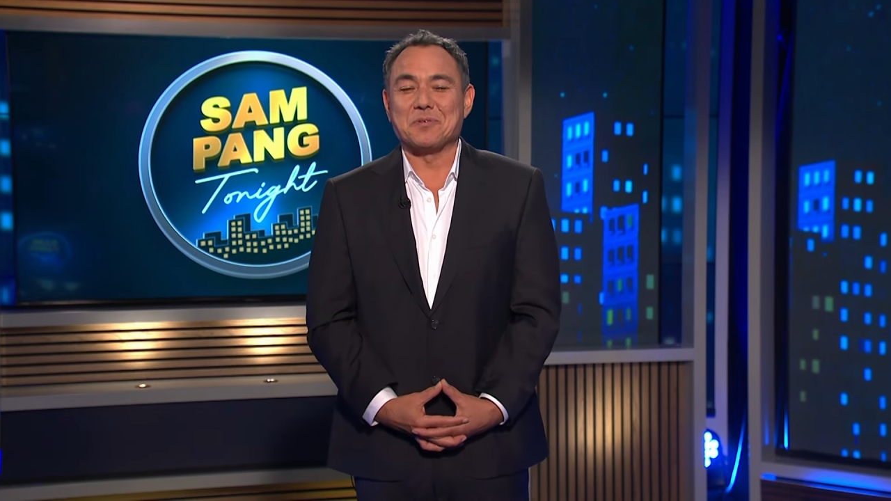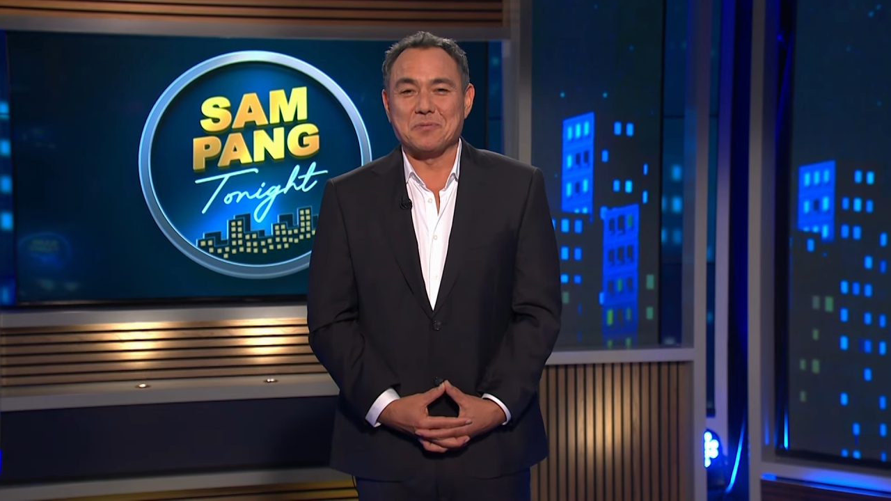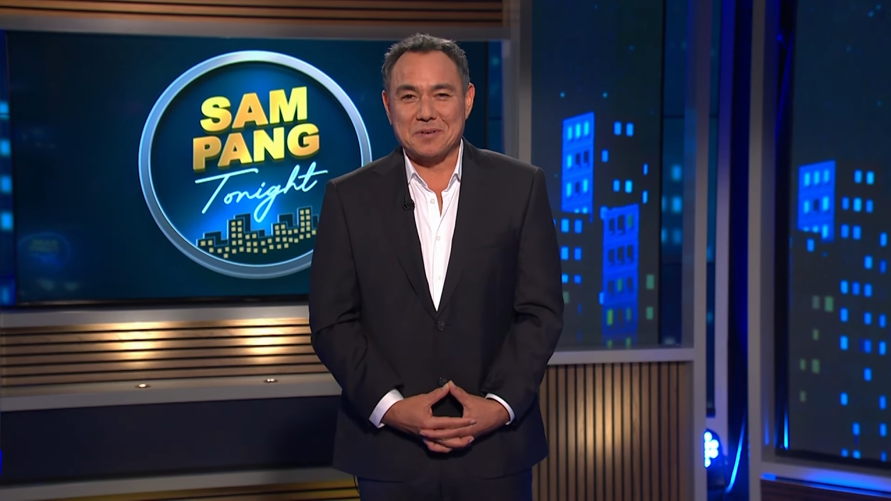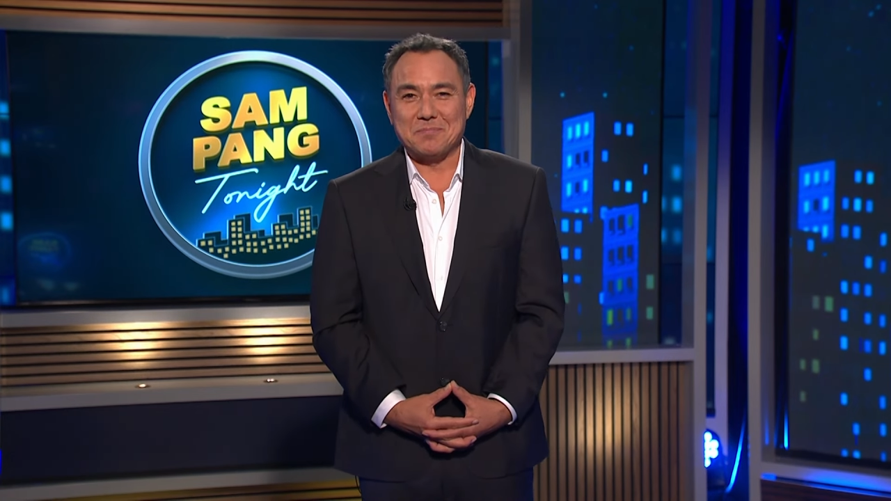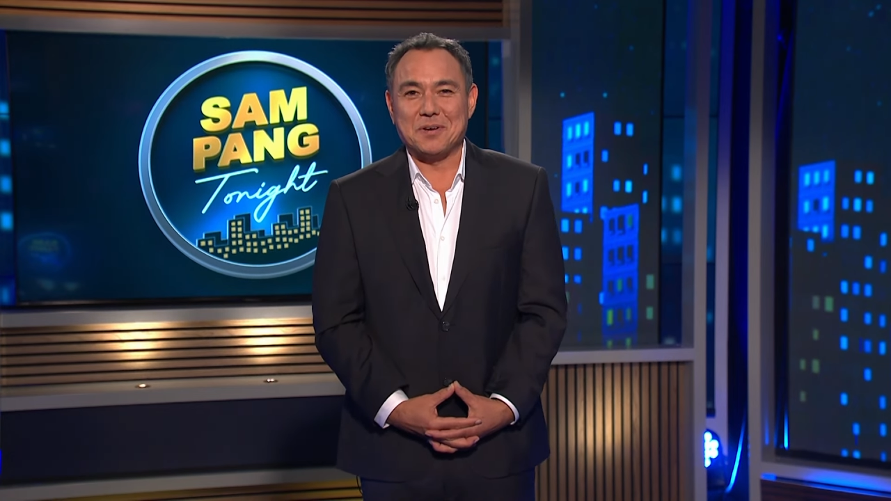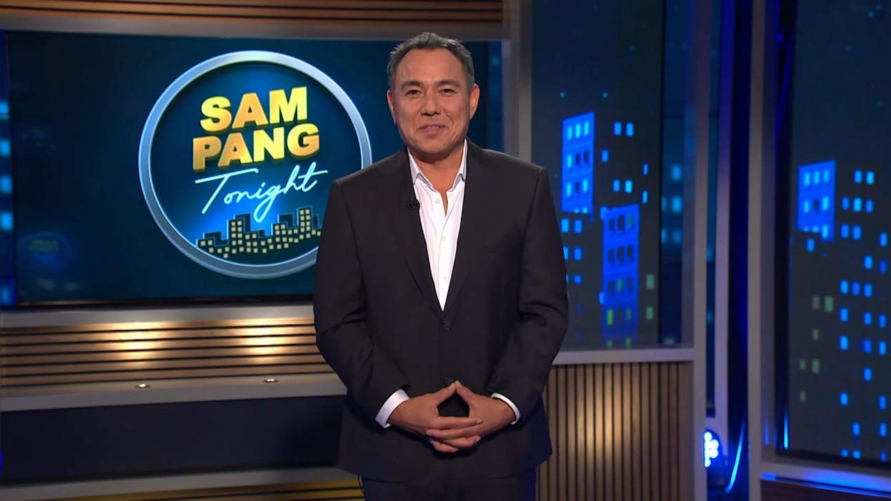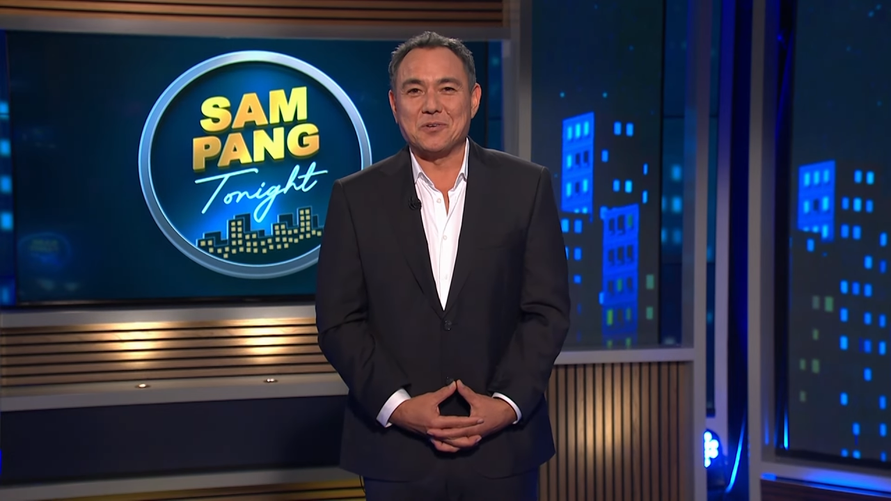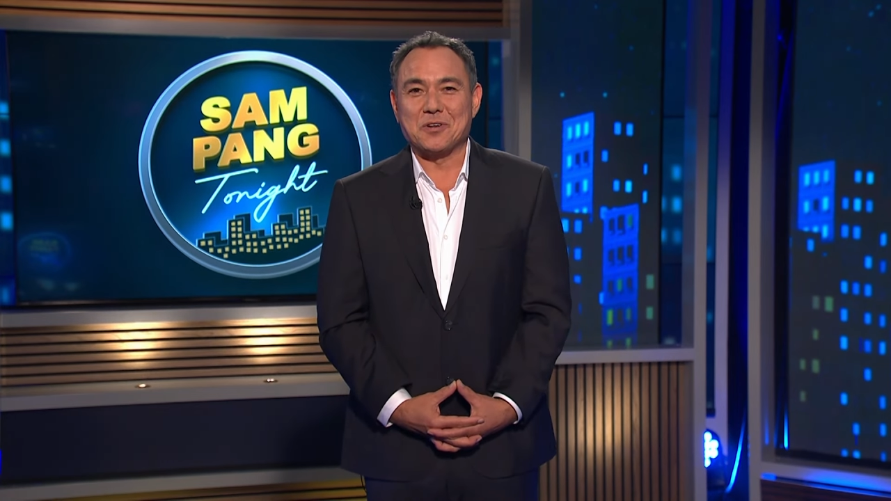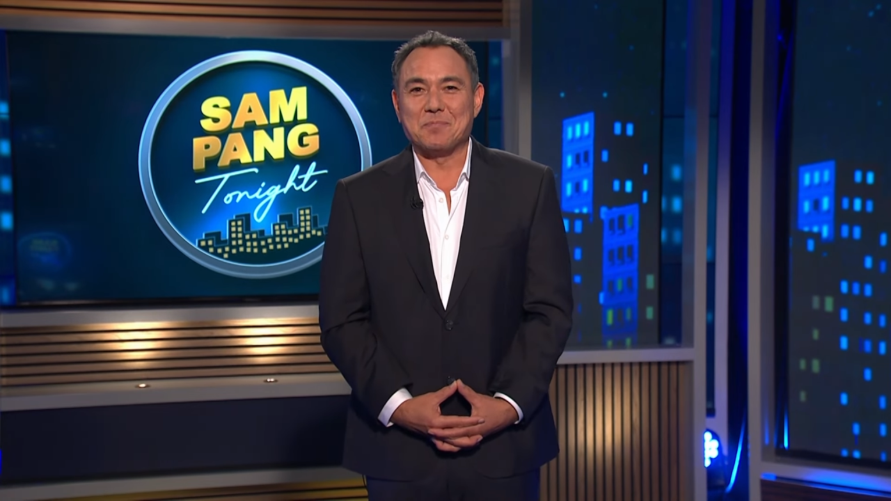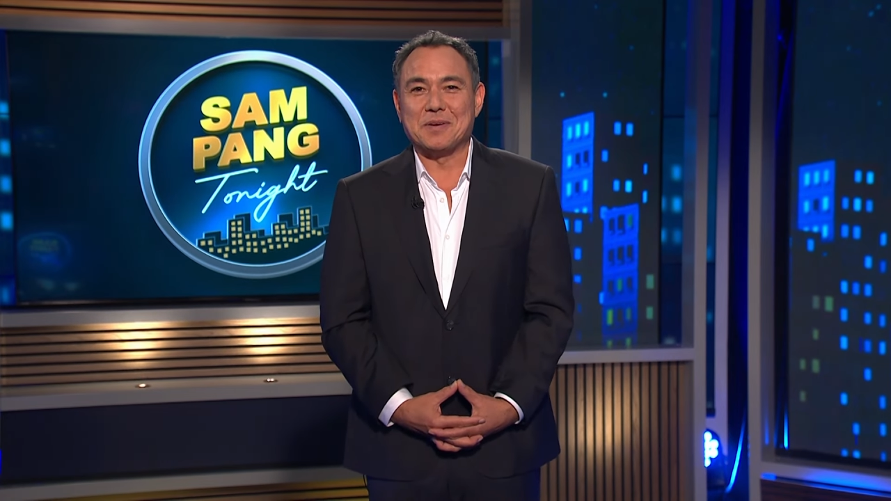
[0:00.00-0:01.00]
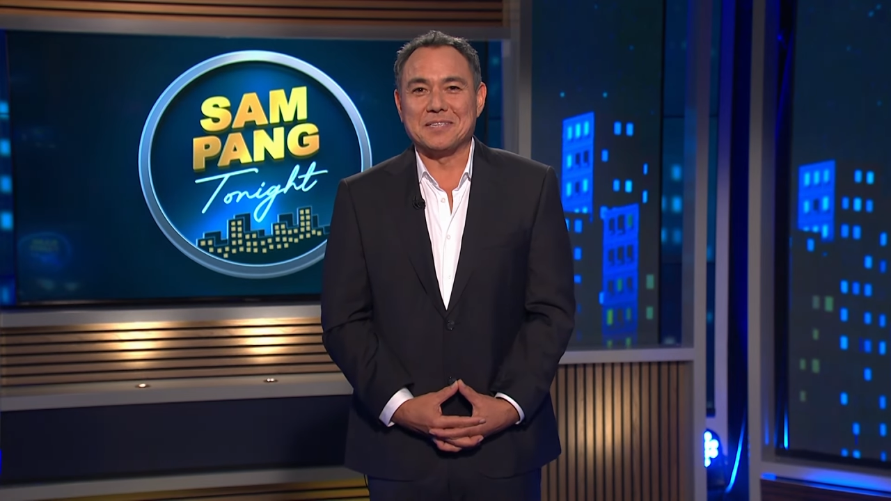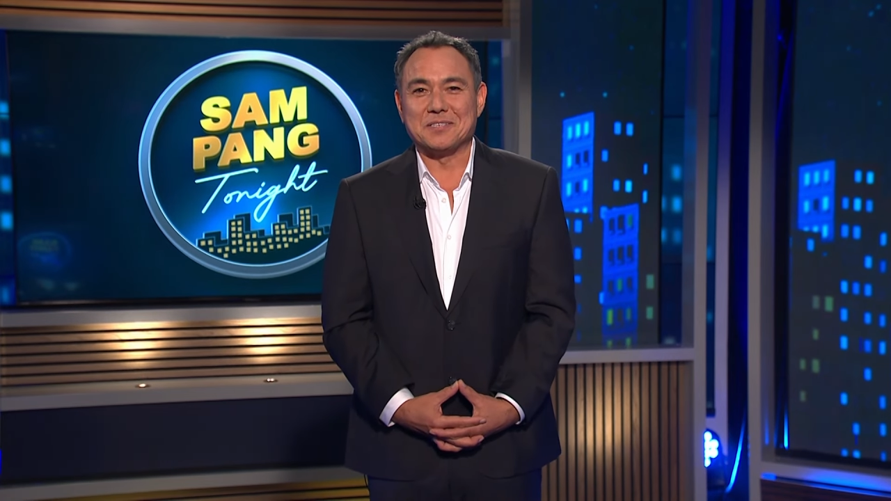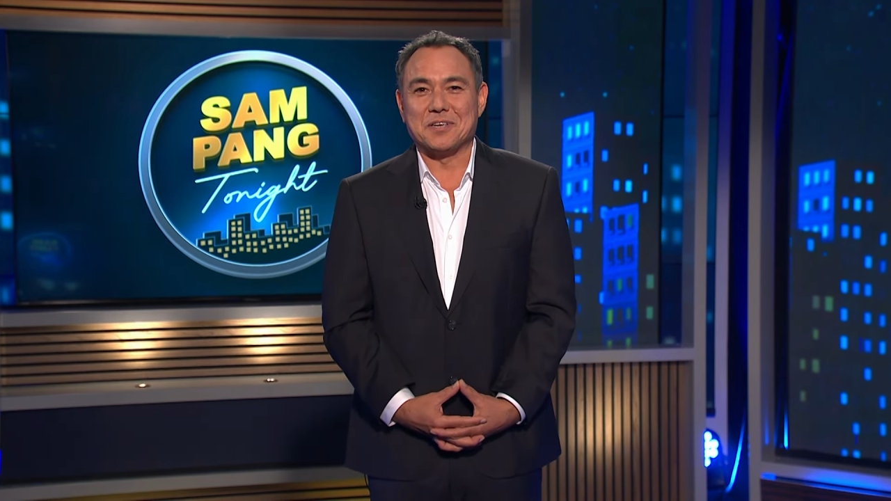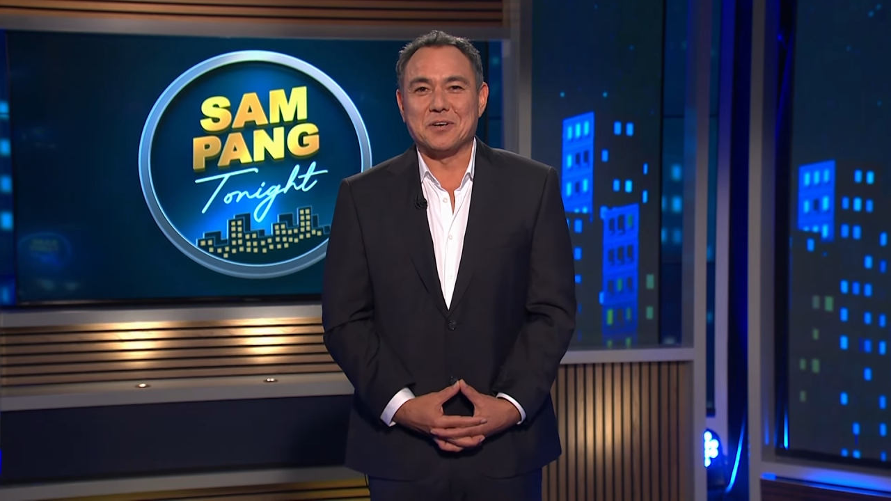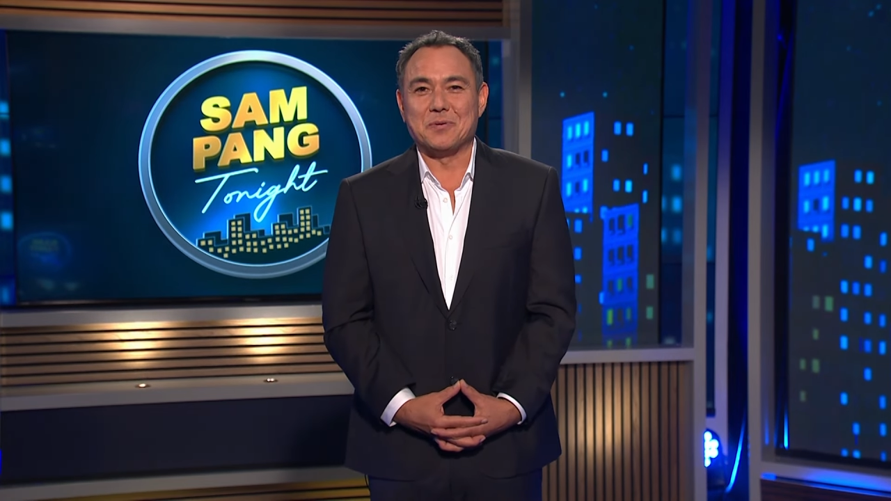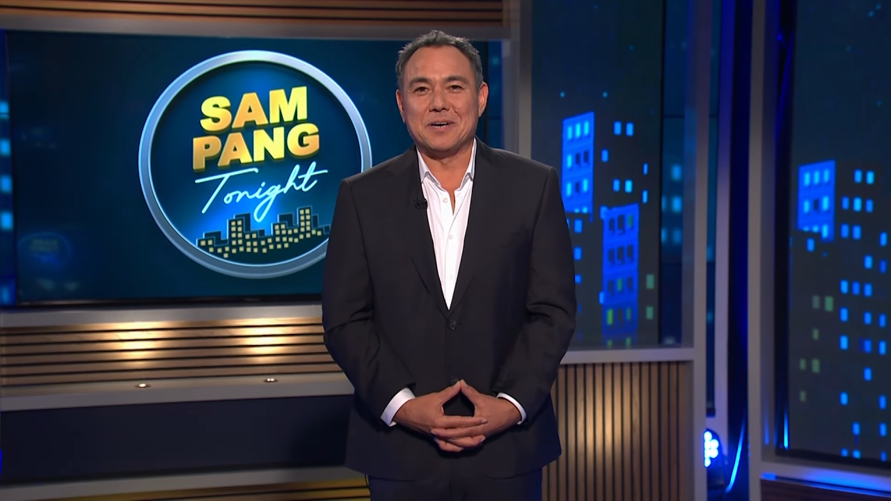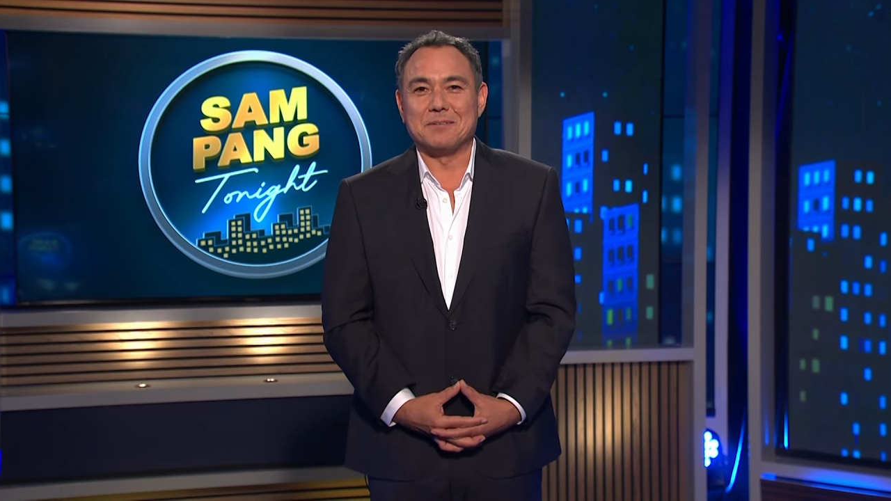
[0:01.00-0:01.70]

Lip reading: were written by the Autopen. So